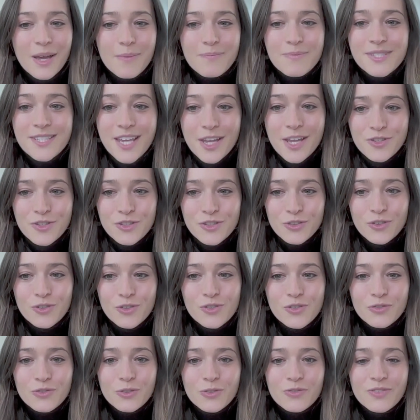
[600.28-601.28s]

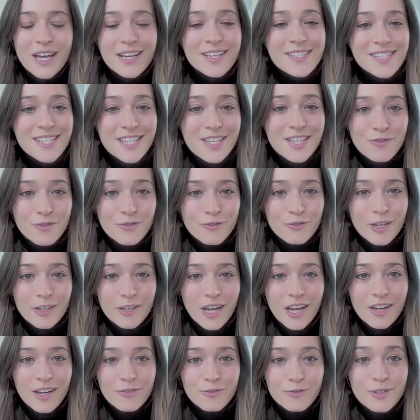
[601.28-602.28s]
sensors for vaccine
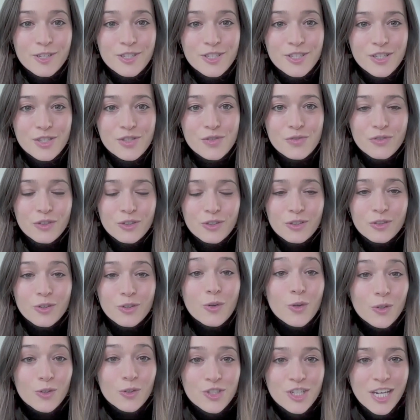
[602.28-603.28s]
fridges, for
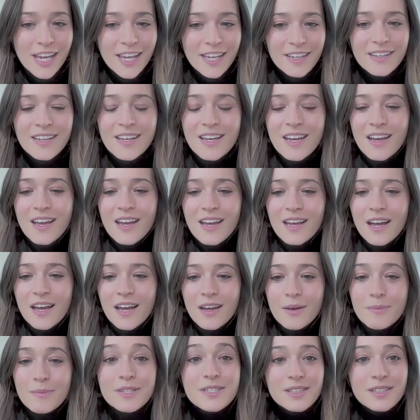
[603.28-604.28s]
cold chain
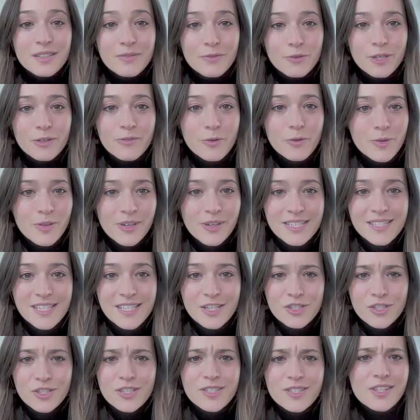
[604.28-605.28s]
and delivery of
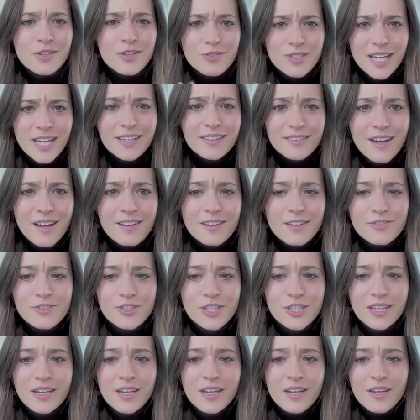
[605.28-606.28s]
immunizations. Their
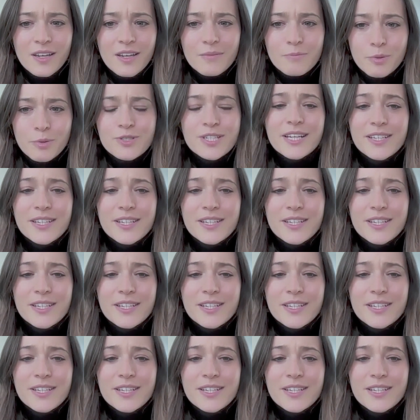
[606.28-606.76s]
technology protects